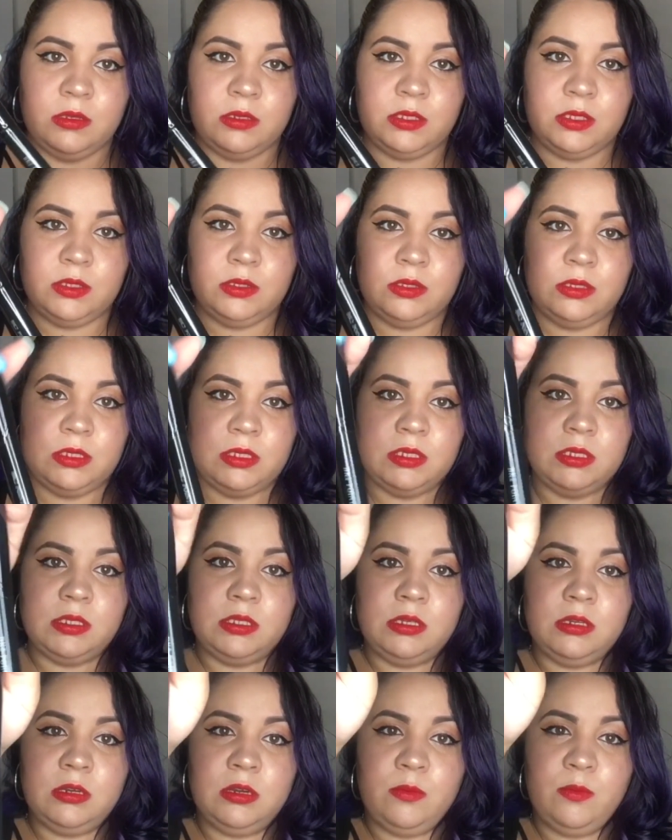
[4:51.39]
So this
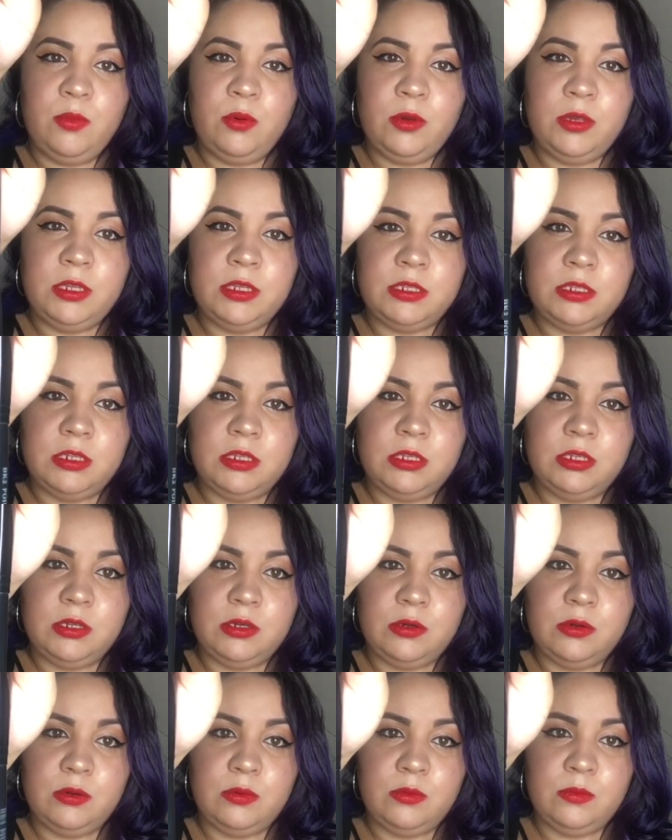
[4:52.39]
is their pointed
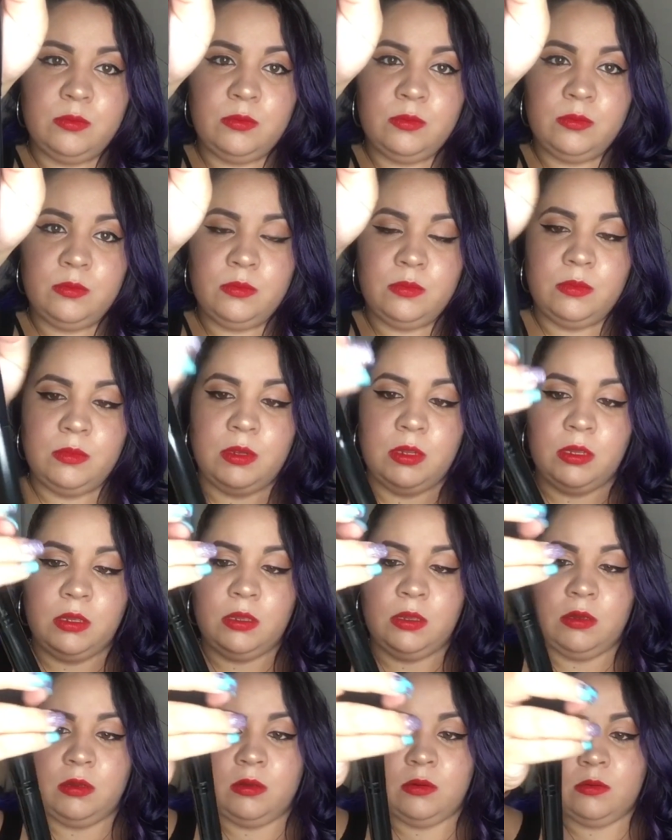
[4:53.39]
dome.
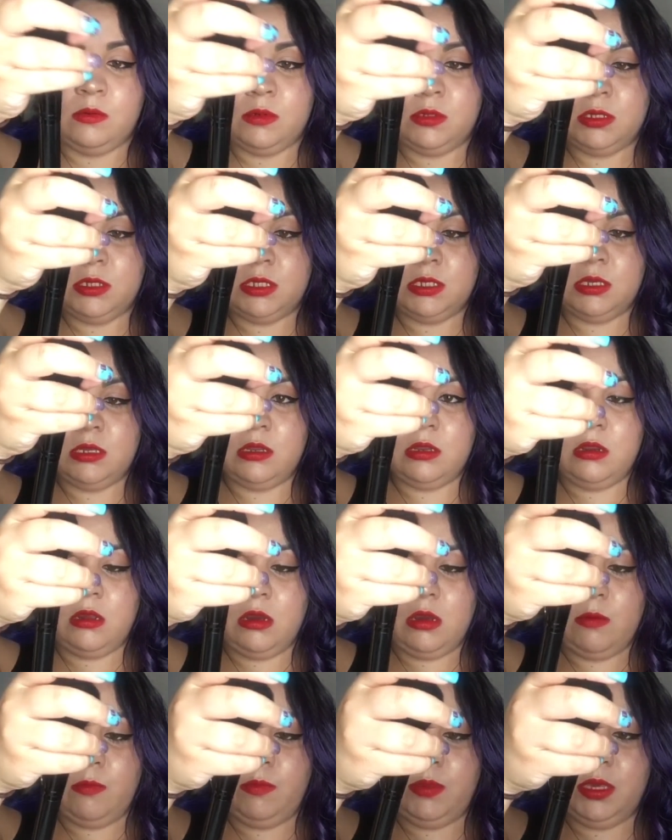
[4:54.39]
What is it?
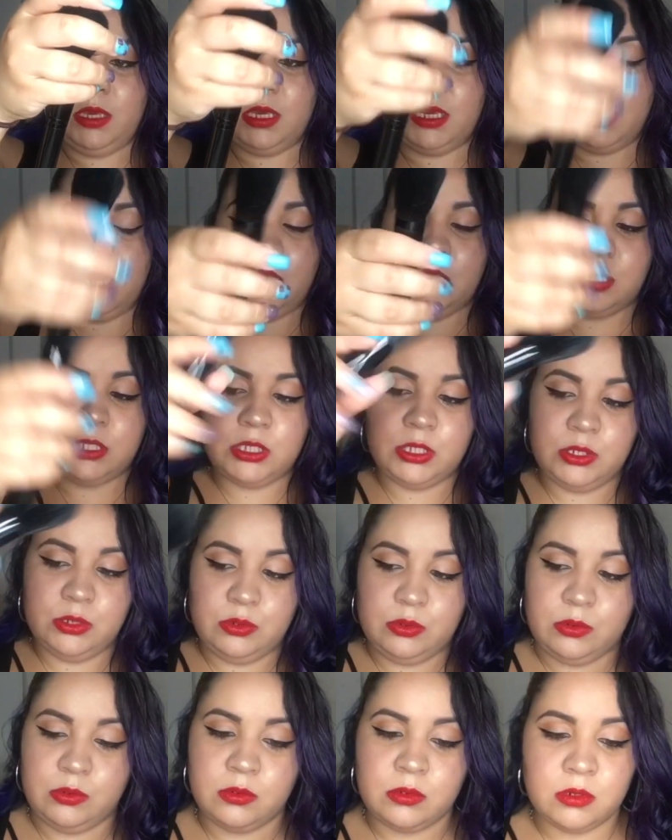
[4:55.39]

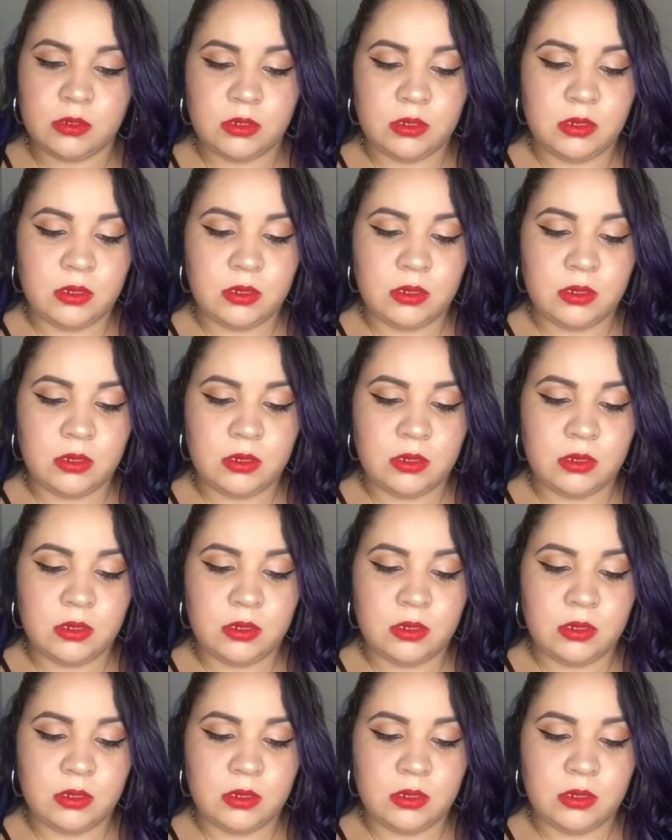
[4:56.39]
BK2.